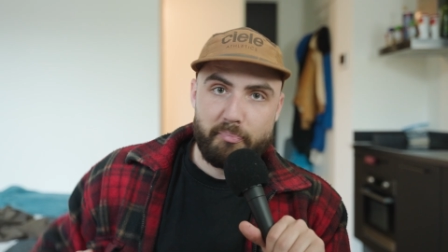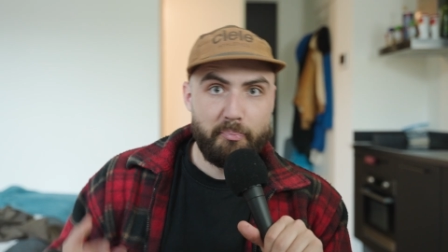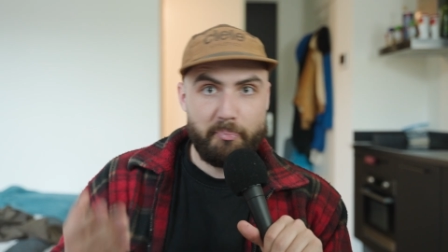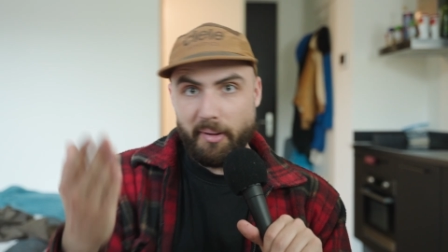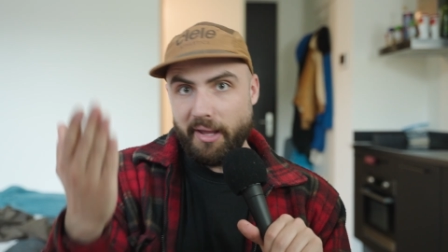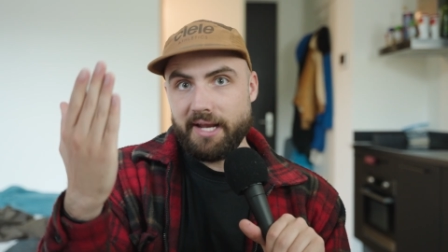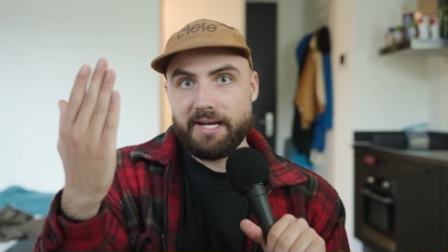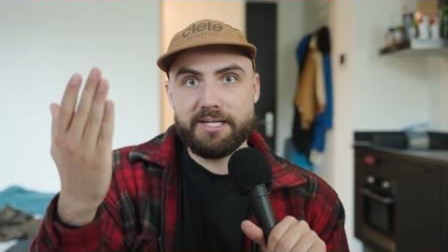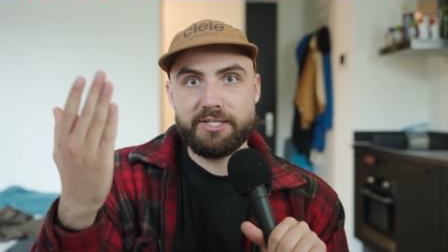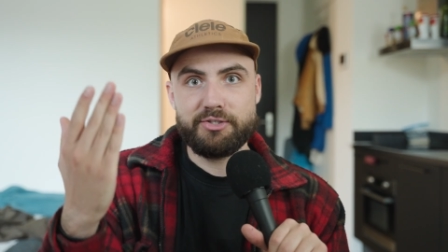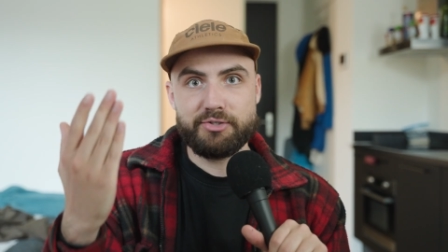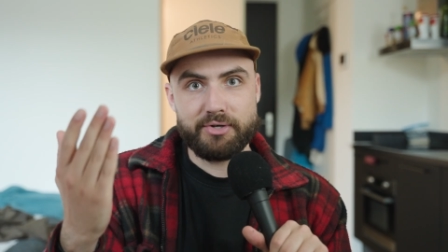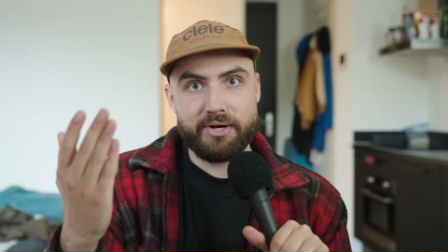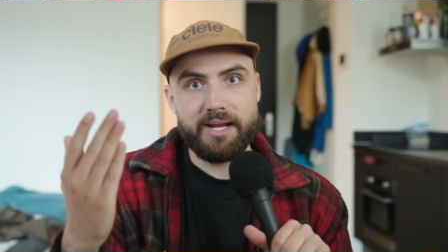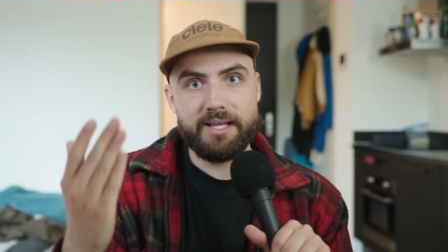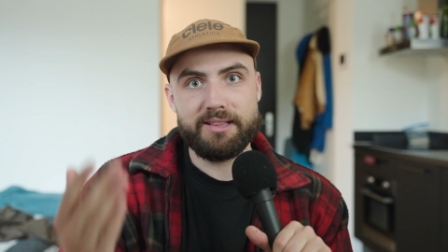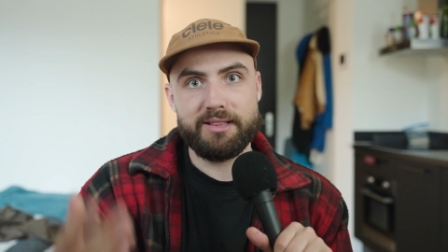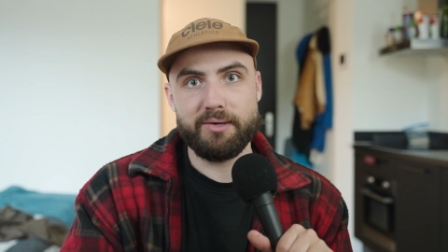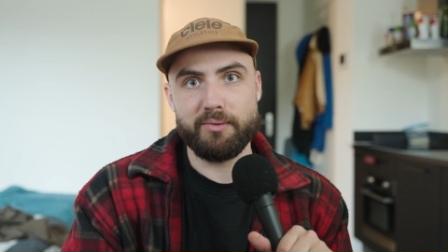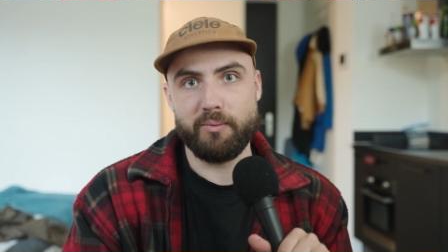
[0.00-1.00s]

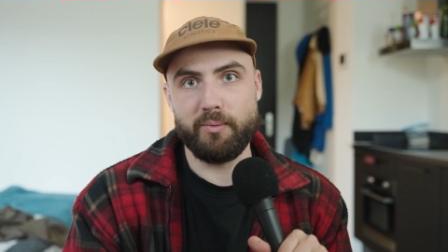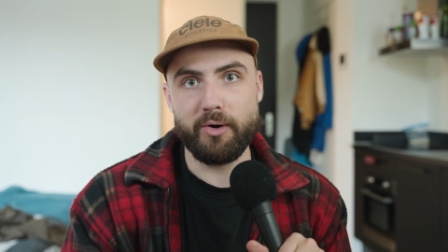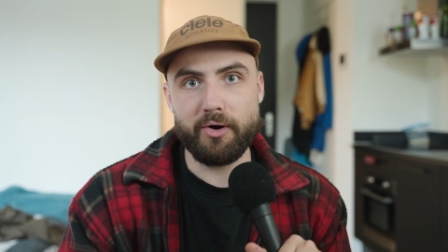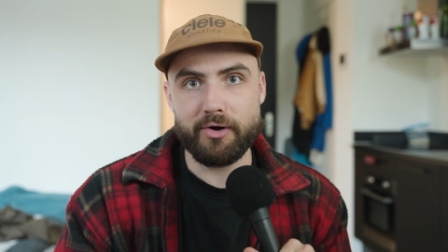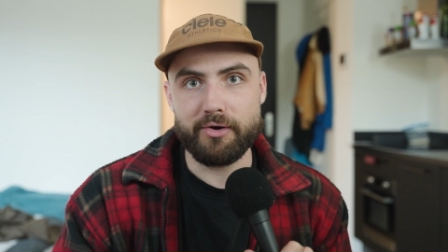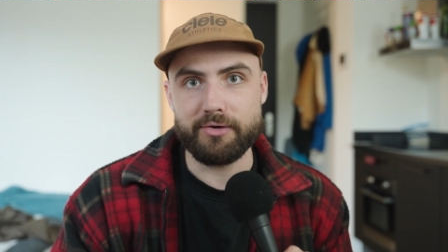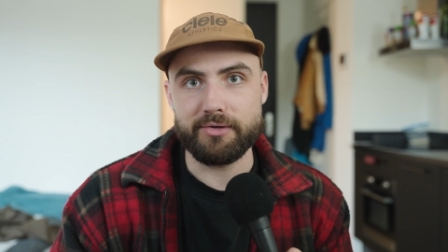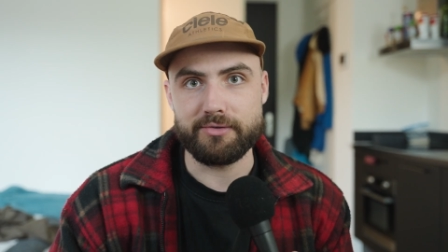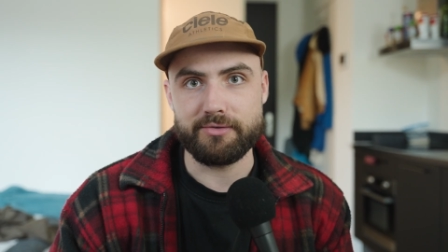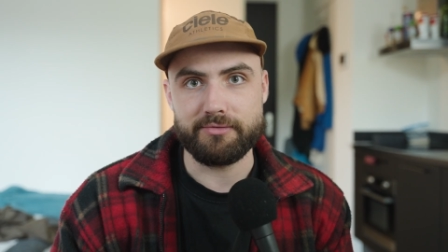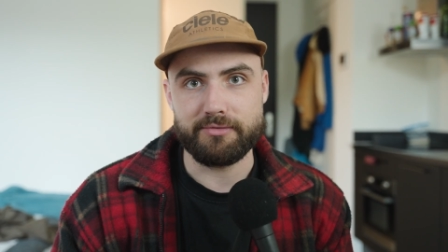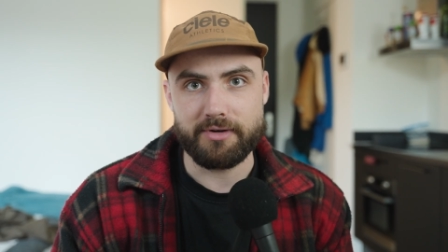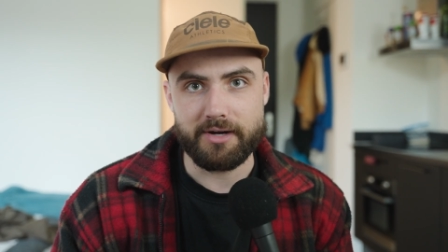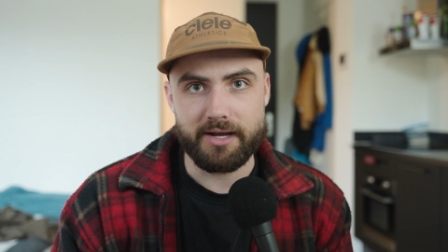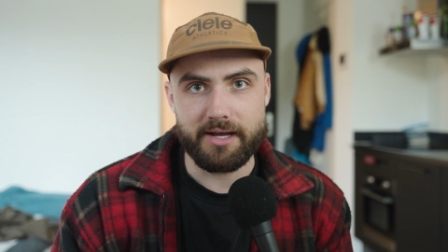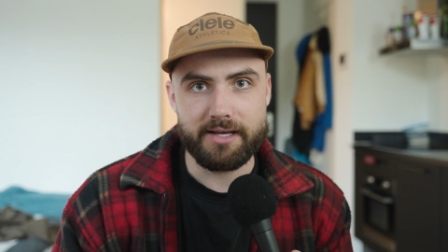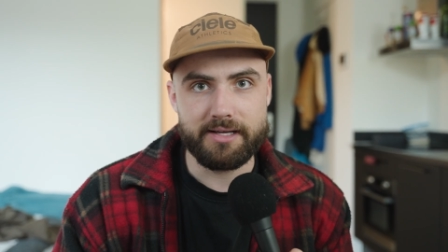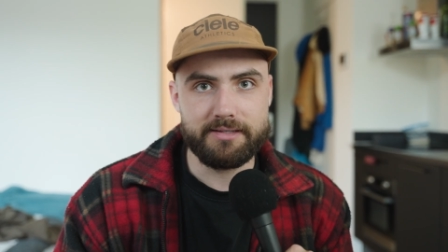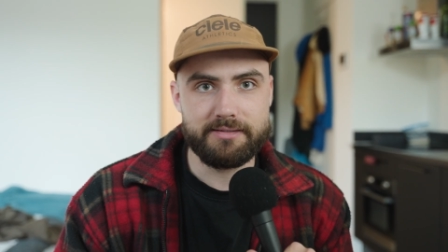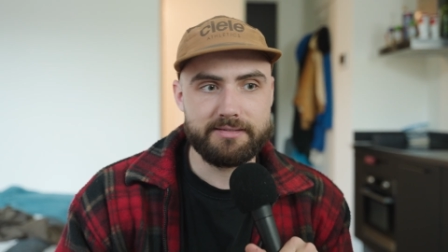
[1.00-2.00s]
penetrate the world,
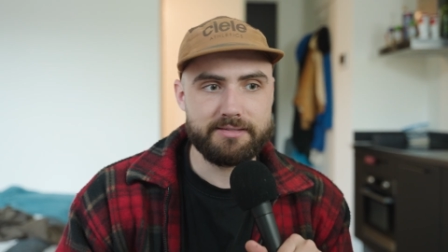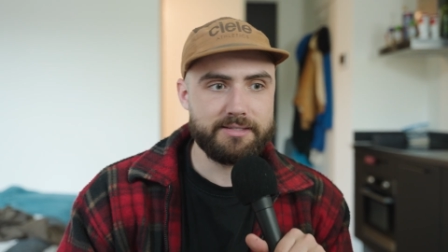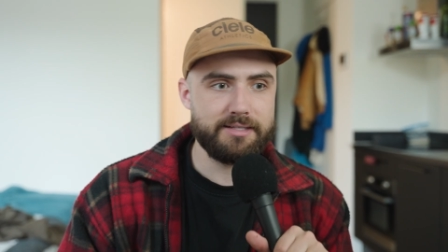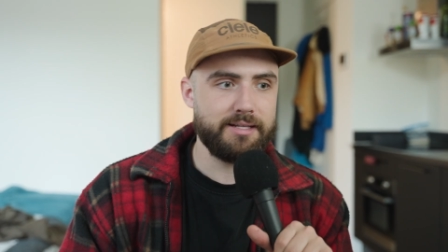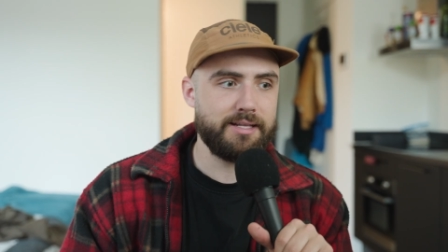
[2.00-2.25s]
right?